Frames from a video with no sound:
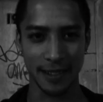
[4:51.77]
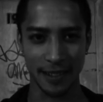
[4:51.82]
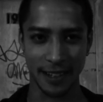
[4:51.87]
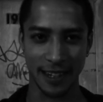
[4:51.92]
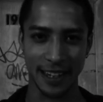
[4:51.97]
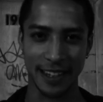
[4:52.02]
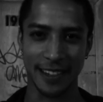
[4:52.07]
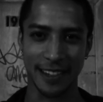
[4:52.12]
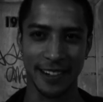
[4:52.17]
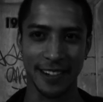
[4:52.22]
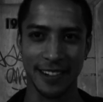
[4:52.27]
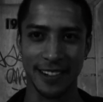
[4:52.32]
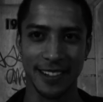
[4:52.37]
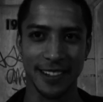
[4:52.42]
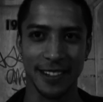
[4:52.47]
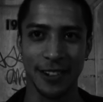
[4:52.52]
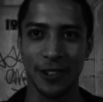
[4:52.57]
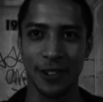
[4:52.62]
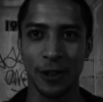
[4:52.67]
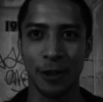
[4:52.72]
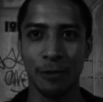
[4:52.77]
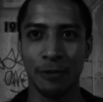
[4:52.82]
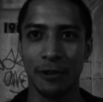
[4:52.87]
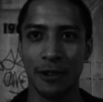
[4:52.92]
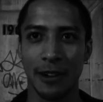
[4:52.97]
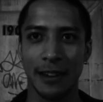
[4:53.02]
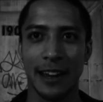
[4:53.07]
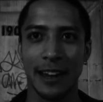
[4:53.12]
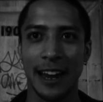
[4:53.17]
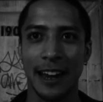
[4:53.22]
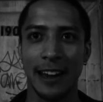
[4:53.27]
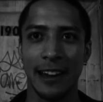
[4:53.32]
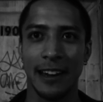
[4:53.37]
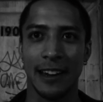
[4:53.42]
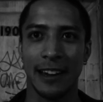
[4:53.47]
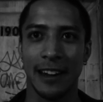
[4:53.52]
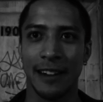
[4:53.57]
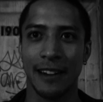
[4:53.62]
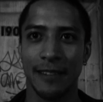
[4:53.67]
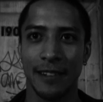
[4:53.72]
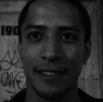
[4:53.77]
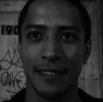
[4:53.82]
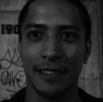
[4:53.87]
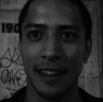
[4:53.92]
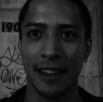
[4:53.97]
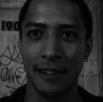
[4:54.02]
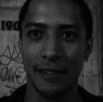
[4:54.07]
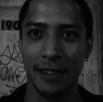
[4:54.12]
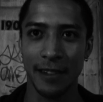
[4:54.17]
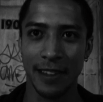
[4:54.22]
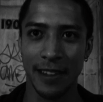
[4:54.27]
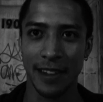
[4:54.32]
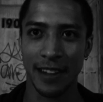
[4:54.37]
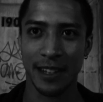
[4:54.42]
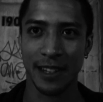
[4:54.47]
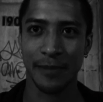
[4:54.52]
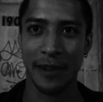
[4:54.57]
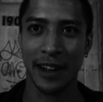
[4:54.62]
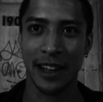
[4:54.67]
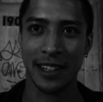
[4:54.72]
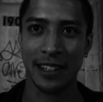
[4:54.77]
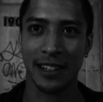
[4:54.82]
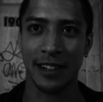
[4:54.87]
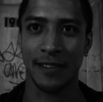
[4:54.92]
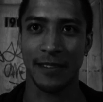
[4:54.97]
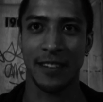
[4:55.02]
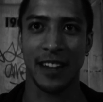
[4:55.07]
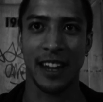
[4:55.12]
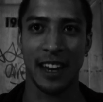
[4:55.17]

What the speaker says: Like there's no point in hating. Everything is positive.